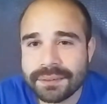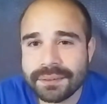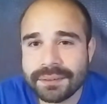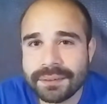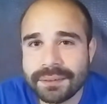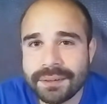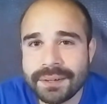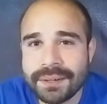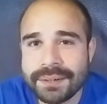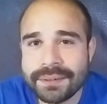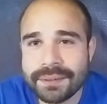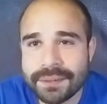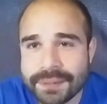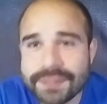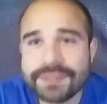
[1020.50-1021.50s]
on
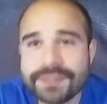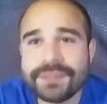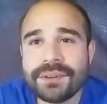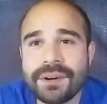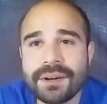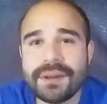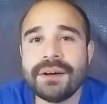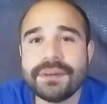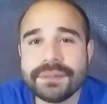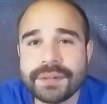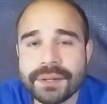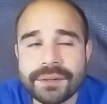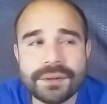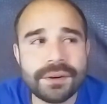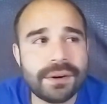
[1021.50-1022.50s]
on another on
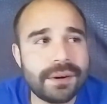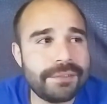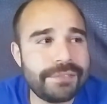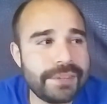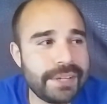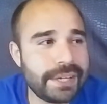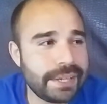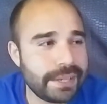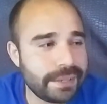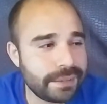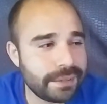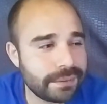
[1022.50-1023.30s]
another RV